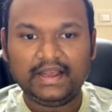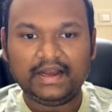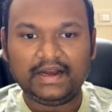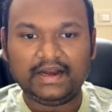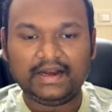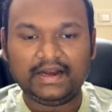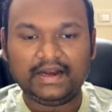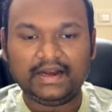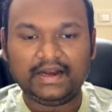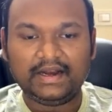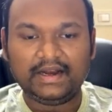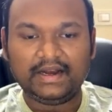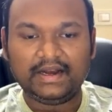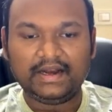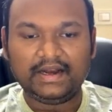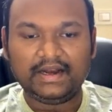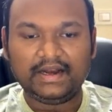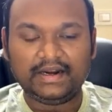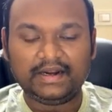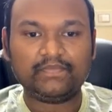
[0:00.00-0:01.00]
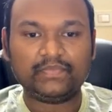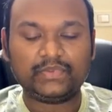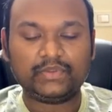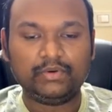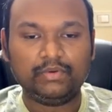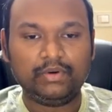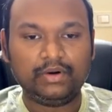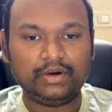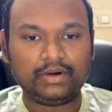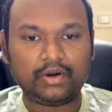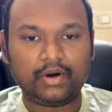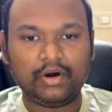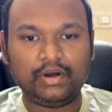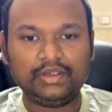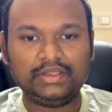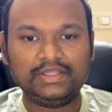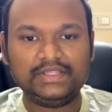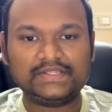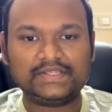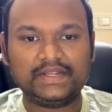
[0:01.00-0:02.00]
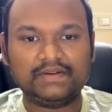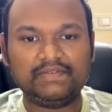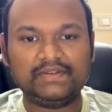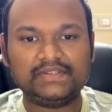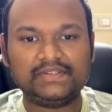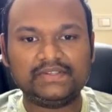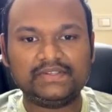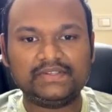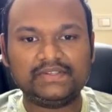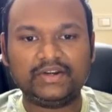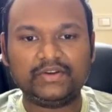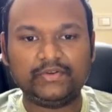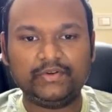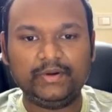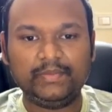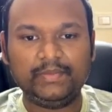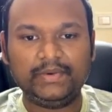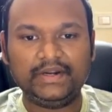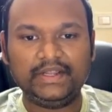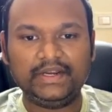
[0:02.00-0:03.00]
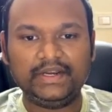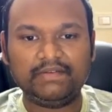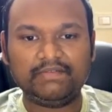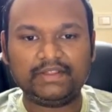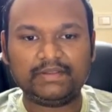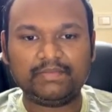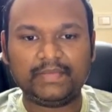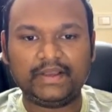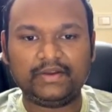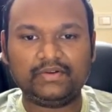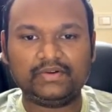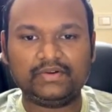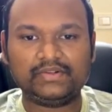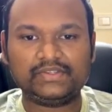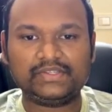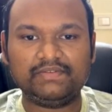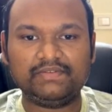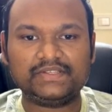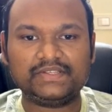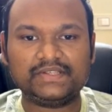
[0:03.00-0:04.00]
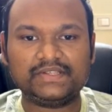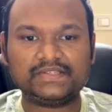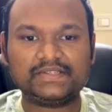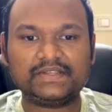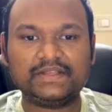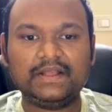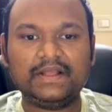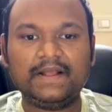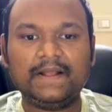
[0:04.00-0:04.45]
transaction from throughout all the services, that you will be dealing with microservices.